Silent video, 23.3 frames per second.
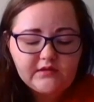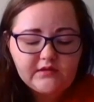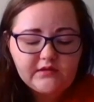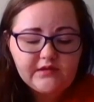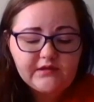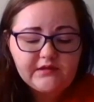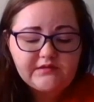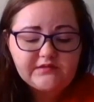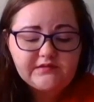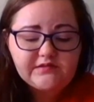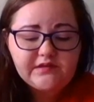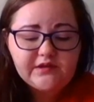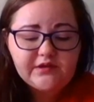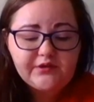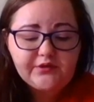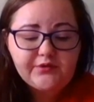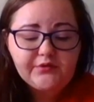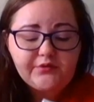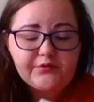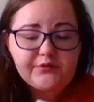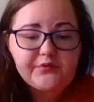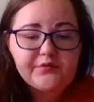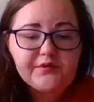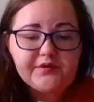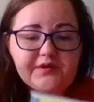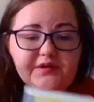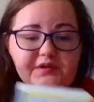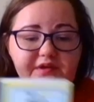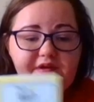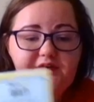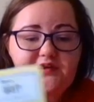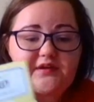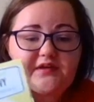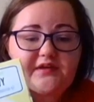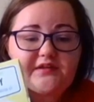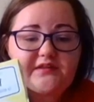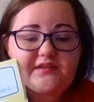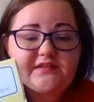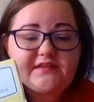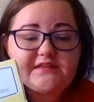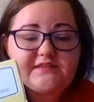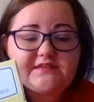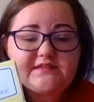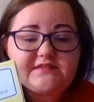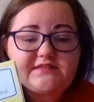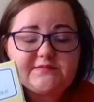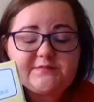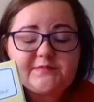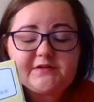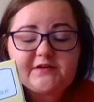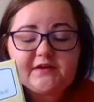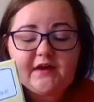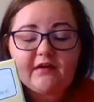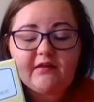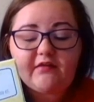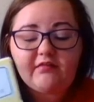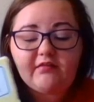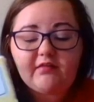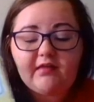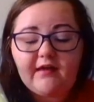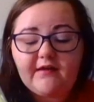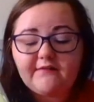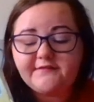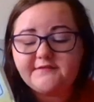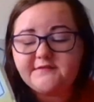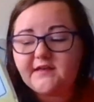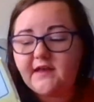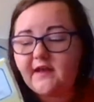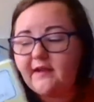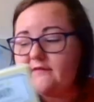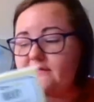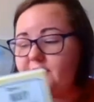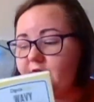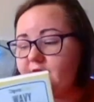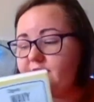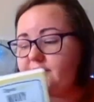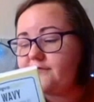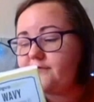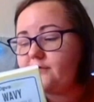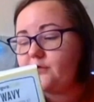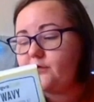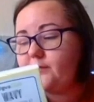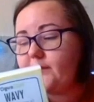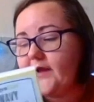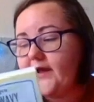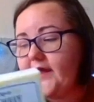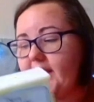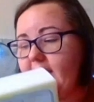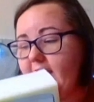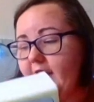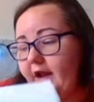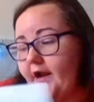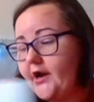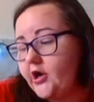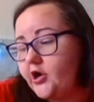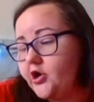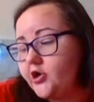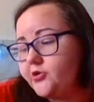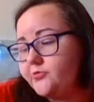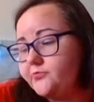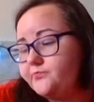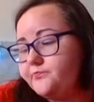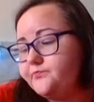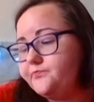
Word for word: and so this has been a lifesaver for my hair.